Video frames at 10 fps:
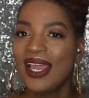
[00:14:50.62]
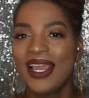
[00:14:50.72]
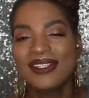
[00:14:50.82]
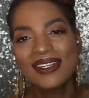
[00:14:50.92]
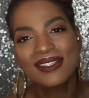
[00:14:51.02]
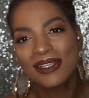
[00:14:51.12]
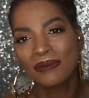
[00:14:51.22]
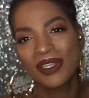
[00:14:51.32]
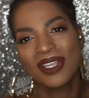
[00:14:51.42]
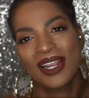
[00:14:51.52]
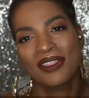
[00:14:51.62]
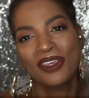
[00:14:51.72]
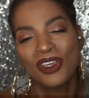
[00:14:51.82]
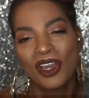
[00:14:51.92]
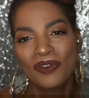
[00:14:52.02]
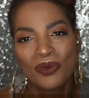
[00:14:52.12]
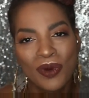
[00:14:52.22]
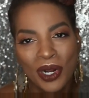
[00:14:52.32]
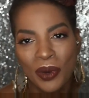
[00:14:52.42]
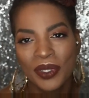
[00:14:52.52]
Is it something that I think you have to
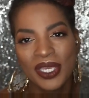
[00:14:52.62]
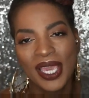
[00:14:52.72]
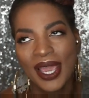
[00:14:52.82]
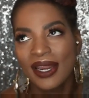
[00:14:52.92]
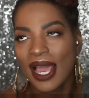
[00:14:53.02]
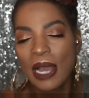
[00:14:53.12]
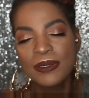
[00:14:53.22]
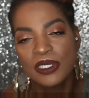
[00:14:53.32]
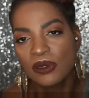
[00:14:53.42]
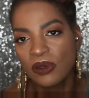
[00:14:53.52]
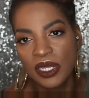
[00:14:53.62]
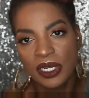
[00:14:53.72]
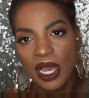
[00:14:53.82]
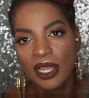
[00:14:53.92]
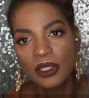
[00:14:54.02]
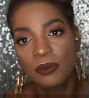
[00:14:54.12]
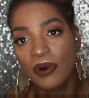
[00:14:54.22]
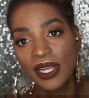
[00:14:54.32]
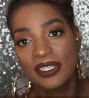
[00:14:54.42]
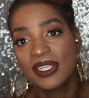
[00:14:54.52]
run out and get? Absolutely not. The
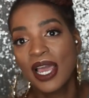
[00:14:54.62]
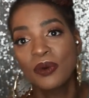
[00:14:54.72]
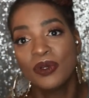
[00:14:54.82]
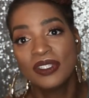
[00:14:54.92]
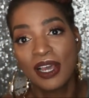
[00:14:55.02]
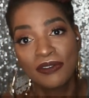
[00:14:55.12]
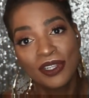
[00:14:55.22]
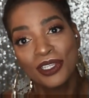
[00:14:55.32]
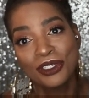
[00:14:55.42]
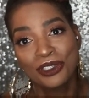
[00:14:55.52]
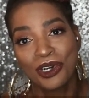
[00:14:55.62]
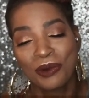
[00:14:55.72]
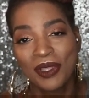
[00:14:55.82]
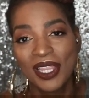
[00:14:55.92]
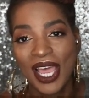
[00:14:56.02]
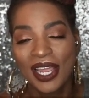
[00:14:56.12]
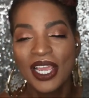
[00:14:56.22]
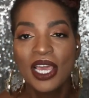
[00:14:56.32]
price tag will definitely determine that.